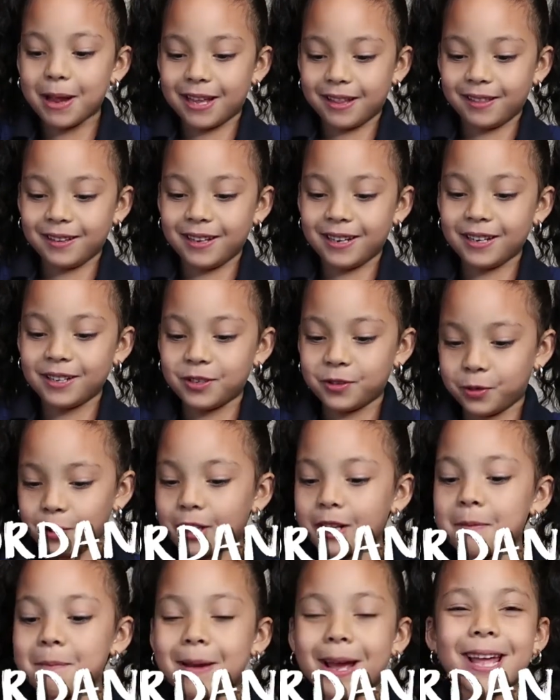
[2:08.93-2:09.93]
Bailey.
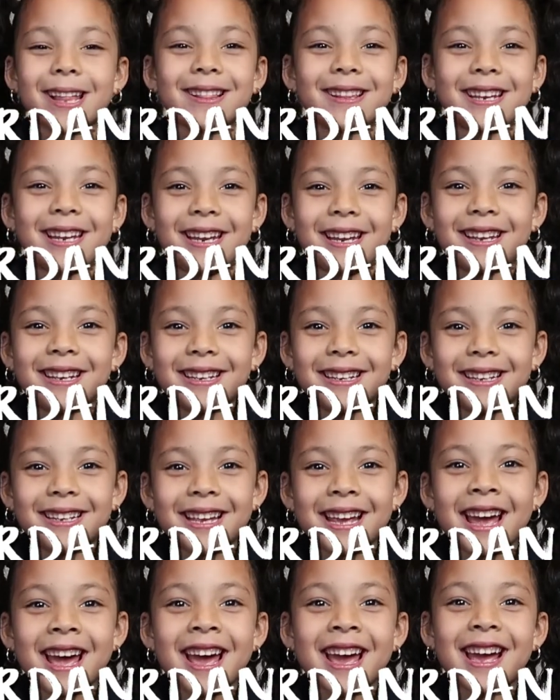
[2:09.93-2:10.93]
Jordan Bailey.
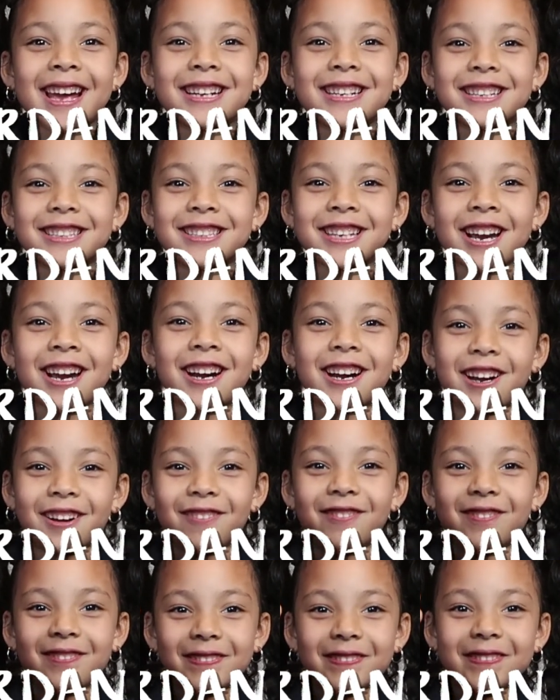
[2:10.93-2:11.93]
Yay, good
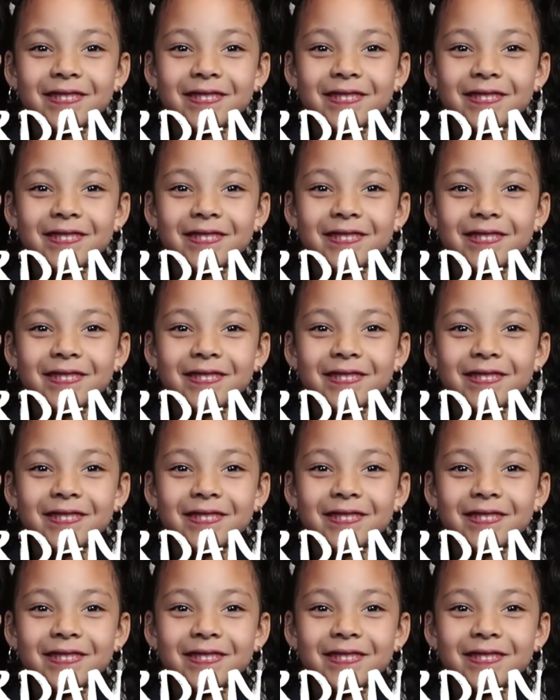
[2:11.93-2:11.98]
job.